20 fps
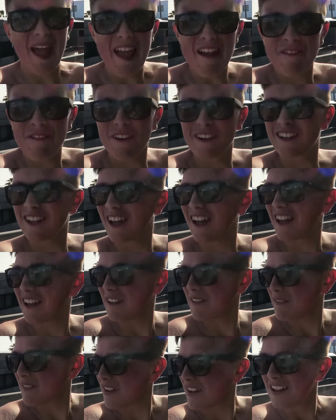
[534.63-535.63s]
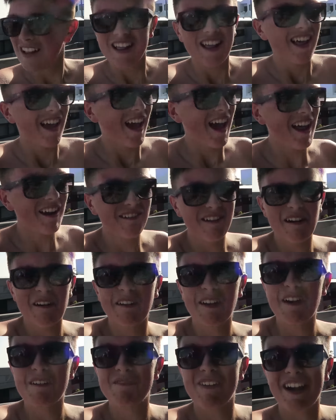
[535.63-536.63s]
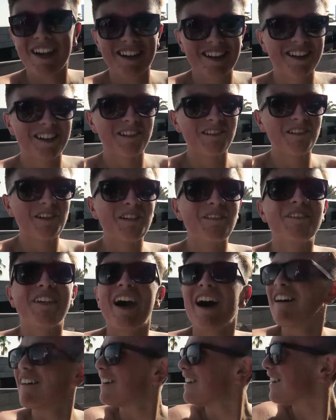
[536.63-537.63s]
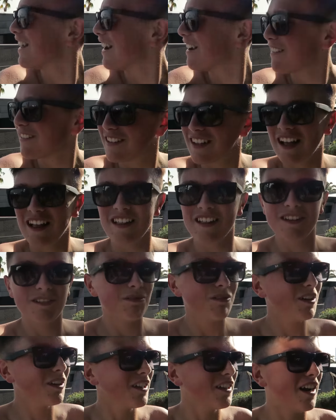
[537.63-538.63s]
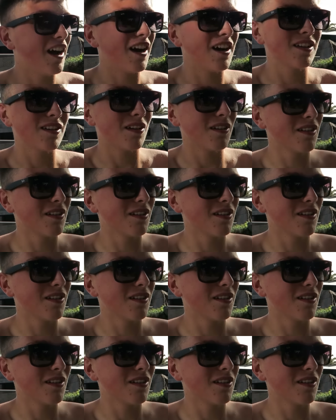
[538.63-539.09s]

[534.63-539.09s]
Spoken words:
him every time. Anyway, we're going back to the room now in the hotel. It's really nice,